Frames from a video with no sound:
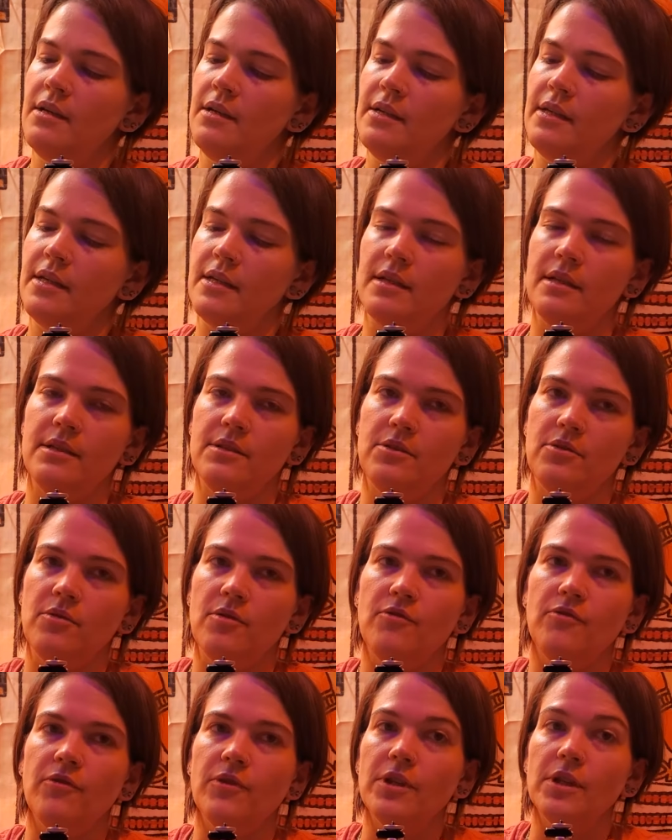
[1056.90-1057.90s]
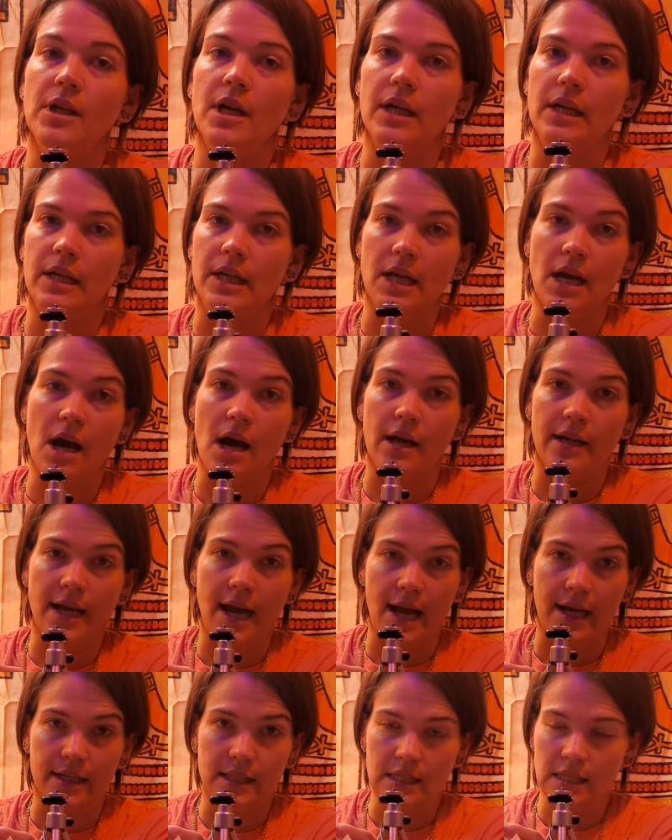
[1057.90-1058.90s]
get into a full-on yacht
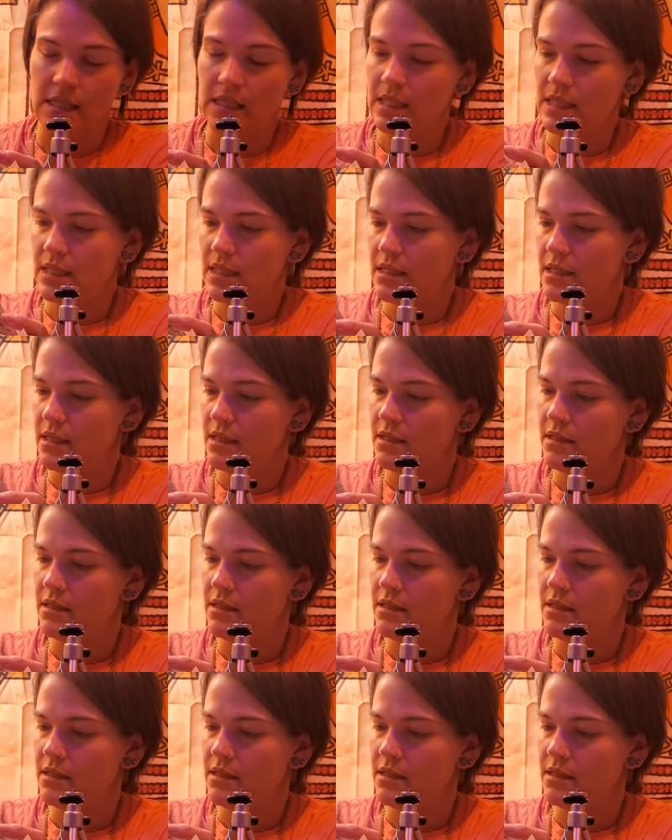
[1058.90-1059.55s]
accident.